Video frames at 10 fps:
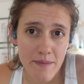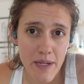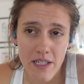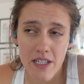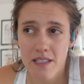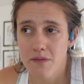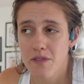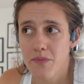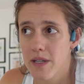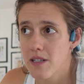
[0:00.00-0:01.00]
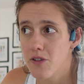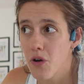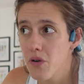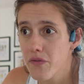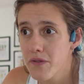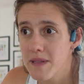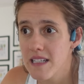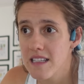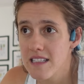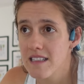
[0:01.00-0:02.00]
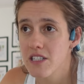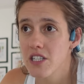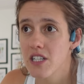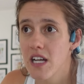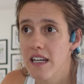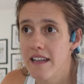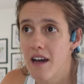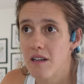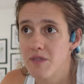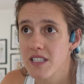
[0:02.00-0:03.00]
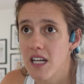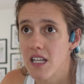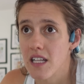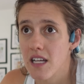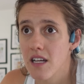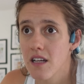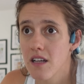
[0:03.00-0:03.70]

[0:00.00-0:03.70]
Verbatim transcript: Bike Race was a big goal for me this year, and now I'm just kind of like,